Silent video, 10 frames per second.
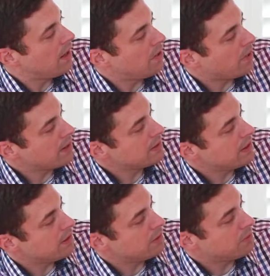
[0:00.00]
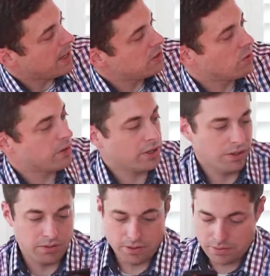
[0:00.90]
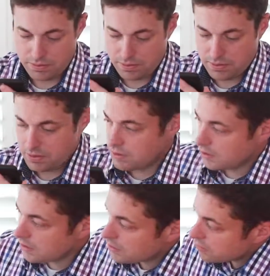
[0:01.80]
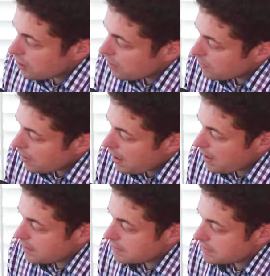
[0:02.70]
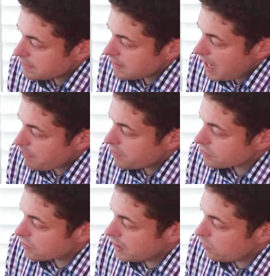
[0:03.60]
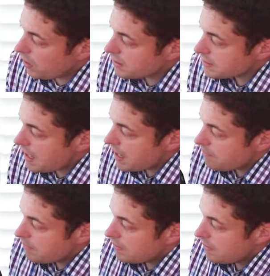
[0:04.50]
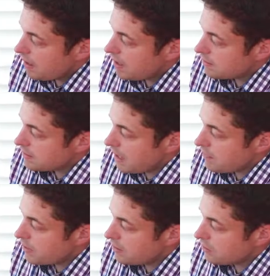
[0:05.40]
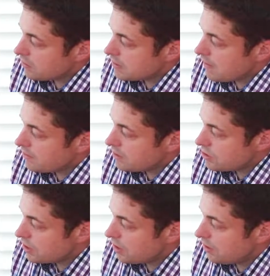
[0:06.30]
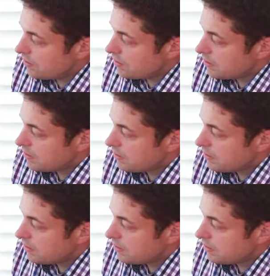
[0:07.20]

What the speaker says: And right there is my door code. So tap the screen one time and type in your 7-digit code.